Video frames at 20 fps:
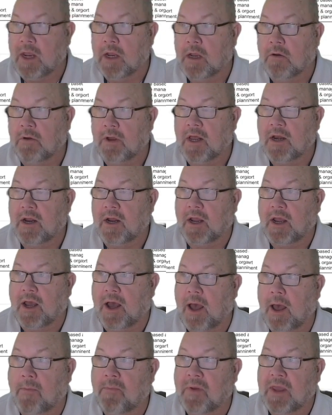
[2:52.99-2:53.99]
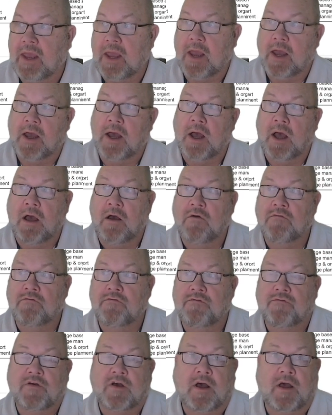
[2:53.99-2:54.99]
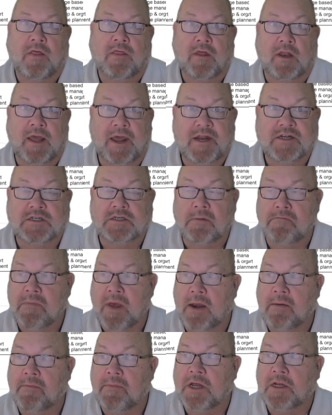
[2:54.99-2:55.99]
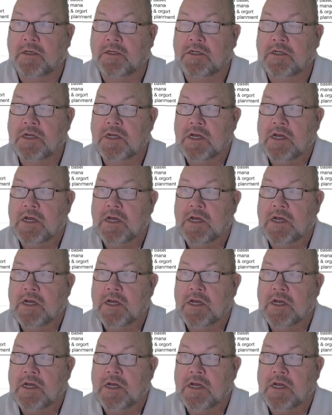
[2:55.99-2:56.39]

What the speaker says: go get a copy of the latest amendment